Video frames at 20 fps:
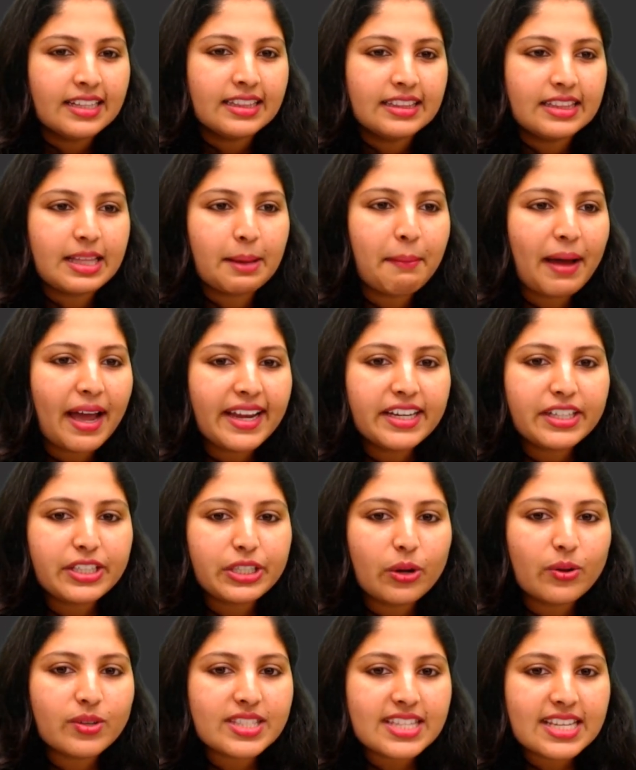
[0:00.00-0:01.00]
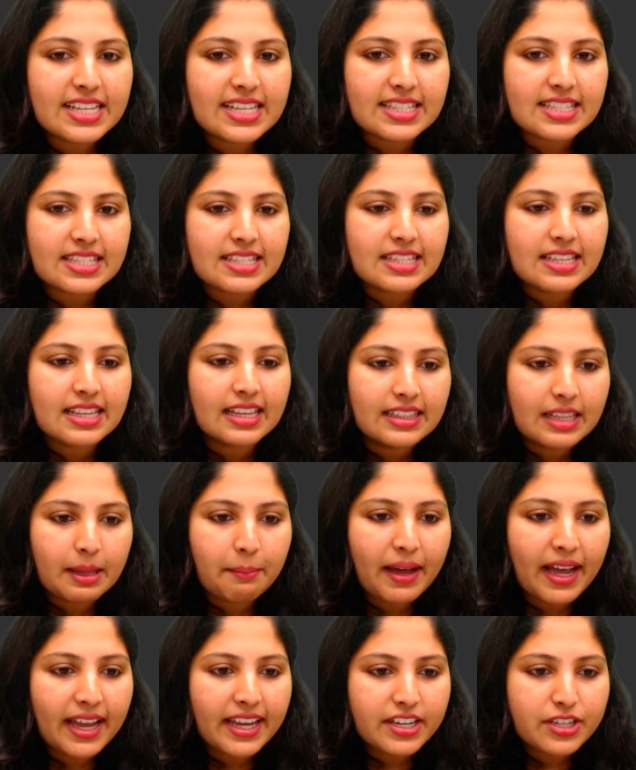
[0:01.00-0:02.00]
the mitosis
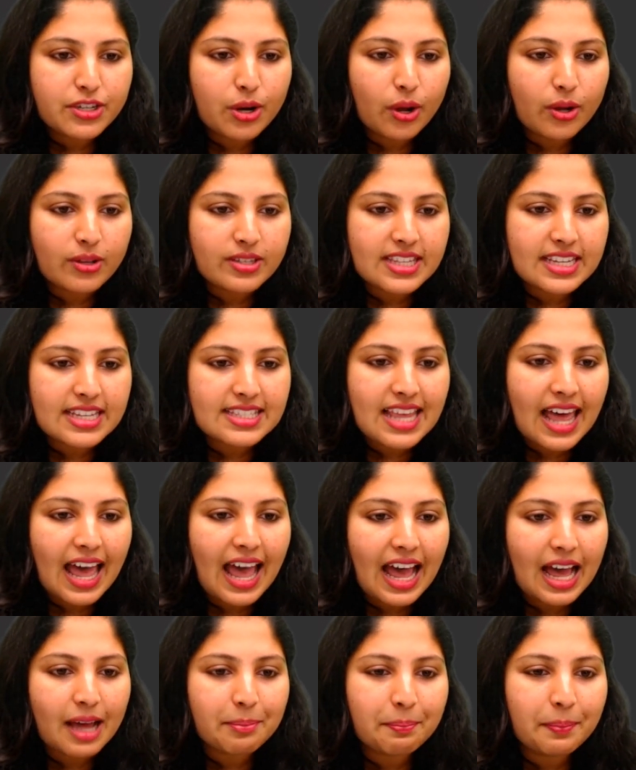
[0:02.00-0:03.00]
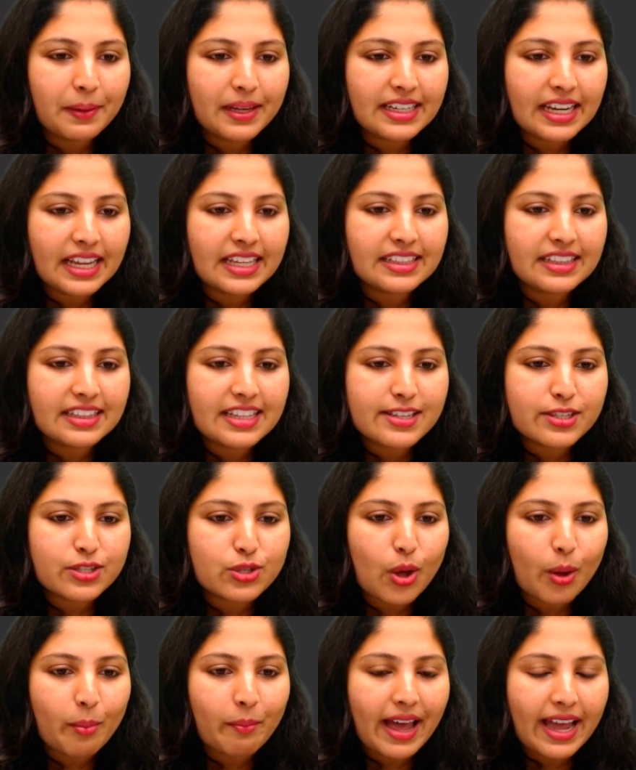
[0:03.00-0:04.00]
happen in the
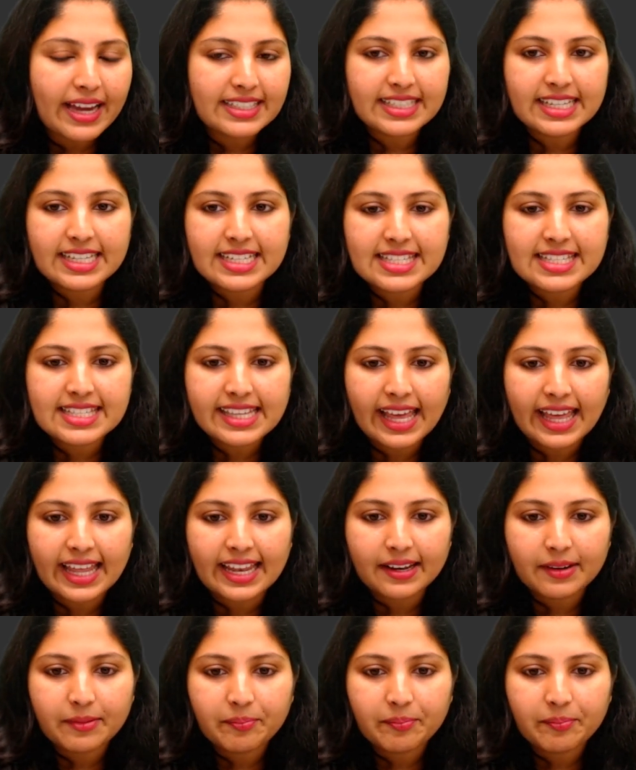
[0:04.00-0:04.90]
somatic cell.